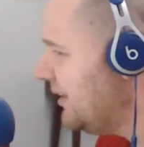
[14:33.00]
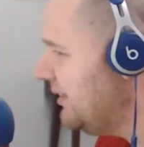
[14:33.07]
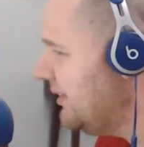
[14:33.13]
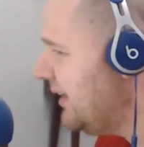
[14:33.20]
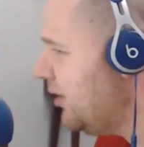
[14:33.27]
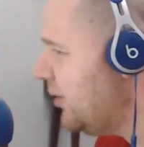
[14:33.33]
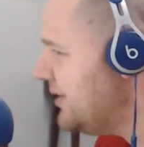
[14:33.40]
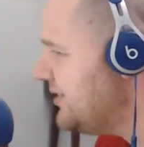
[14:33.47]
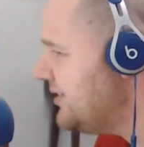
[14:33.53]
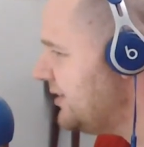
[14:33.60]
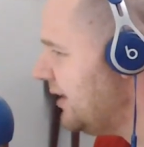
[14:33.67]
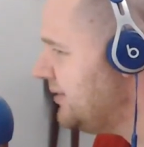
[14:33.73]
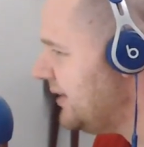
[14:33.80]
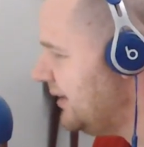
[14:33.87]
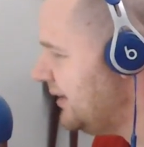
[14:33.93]

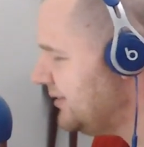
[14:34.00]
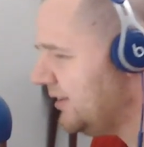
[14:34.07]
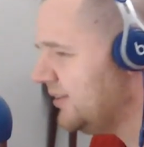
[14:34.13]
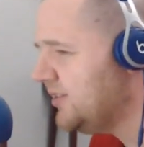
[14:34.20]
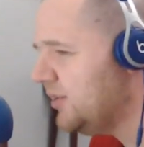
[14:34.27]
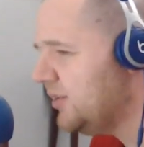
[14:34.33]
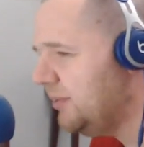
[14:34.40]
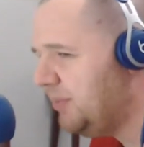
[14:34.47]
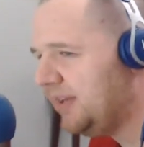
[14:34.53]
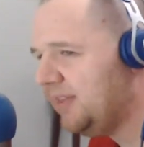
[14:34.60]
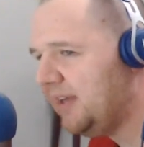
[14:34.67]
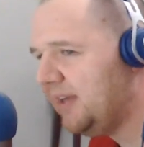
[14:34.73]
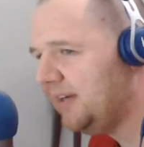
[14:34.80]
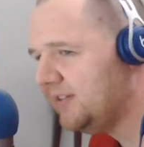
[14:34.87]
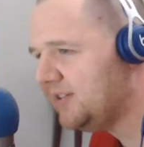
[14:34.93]
it's also a big
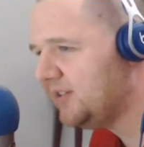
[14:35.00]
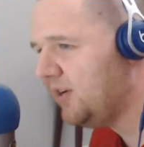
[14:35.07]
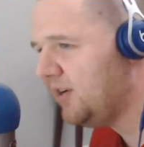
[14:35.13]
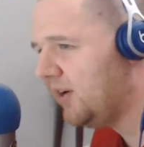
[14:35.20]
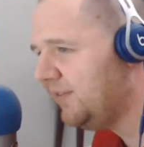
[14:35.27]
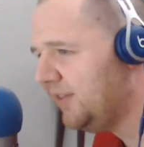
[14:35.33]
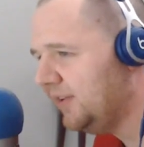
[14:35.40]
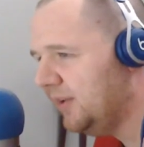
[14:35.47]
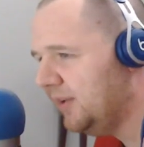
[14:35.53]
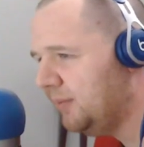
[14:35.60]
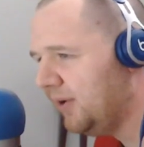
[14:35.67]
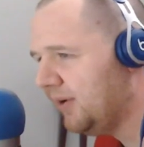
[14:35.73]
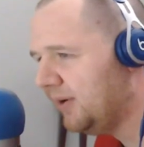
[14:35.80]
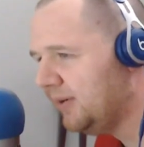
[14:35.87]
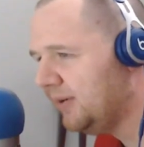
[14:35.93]
thing to scarf the
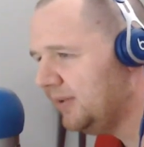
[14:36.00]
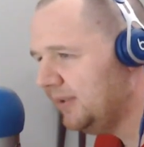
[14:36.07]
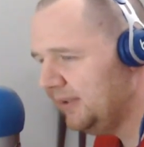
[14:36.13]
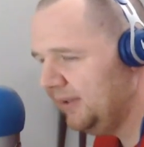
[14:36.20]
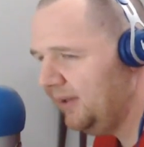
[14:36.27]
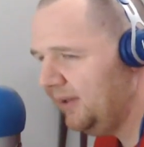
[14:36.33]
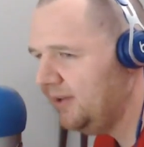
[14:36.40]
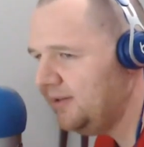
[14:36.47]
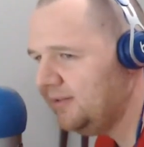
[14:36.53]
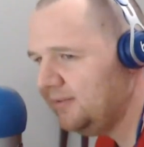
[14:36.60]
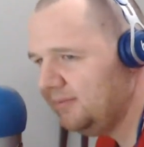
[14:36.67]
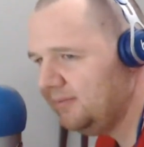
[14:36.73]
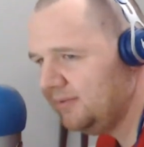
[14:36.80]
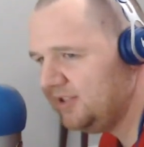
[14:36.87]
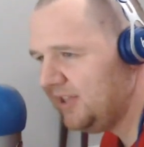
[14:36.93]
Lamar Hunt
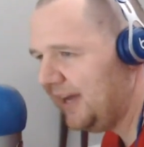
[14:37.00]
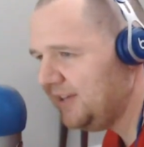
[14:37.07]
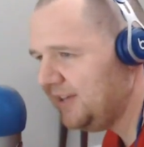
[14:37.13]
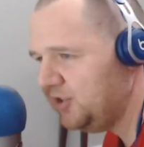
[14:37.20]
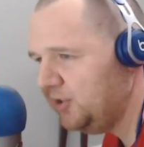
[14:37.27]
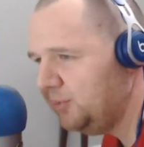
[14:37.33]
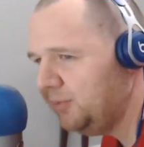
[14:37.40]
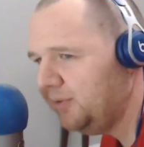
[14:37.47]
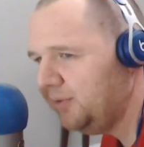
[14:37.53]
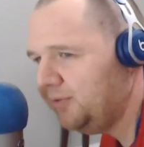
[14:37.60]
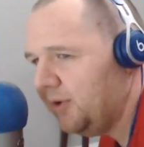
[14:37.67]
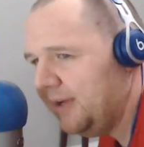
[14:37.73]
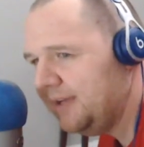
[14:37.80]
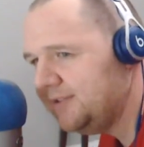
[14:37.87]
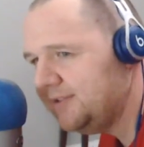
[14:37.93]
statue
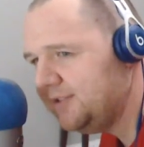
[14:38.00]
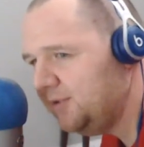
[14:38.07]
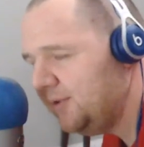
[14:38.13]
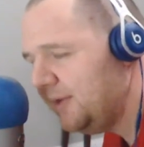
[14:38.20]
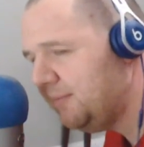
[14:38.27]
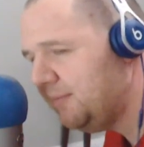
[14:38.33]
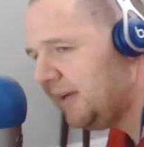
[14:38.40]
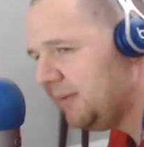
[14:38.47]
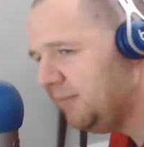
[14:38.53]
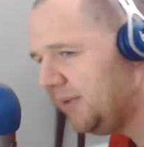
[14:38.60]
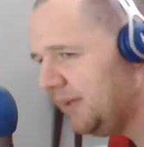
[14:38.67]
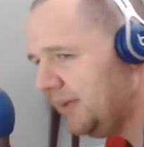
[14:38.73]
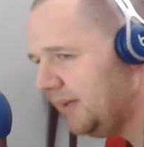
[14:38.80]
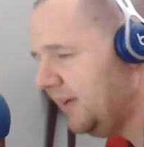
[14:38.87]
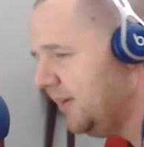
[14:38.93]
beforehand too. They make a
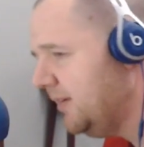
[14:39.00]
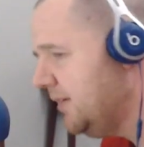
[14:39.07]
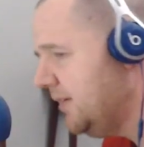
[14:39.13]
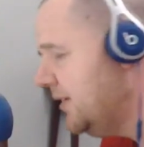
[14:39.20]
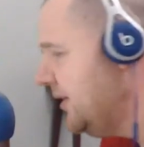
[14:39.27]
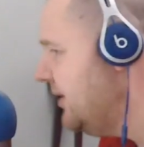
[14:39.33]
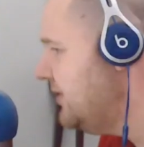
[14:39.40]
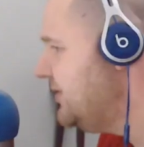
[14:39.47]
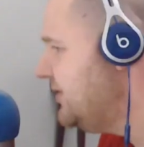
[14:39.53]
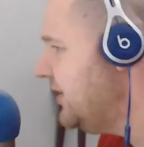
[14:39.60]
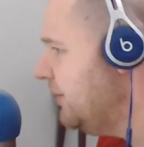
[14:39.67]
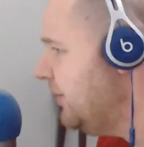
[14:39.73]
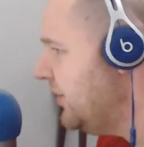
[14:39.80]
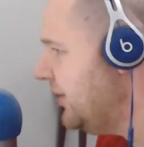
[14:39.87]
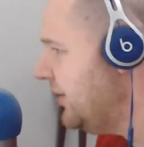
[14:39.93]
big
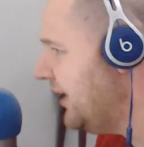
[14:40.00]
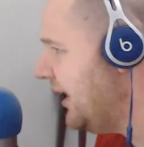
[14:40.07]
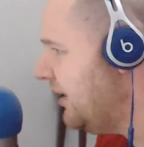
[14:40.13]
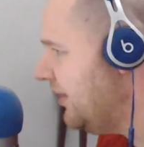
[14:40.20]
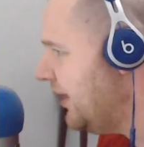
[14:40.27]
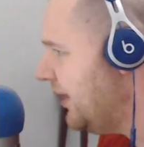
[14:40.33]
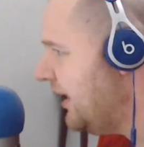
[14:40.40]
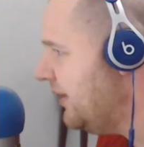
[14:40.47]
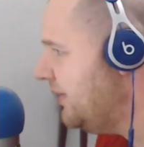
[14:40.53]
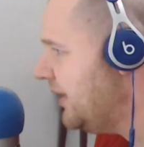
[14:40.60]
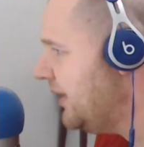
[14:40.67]
ceremony out of that.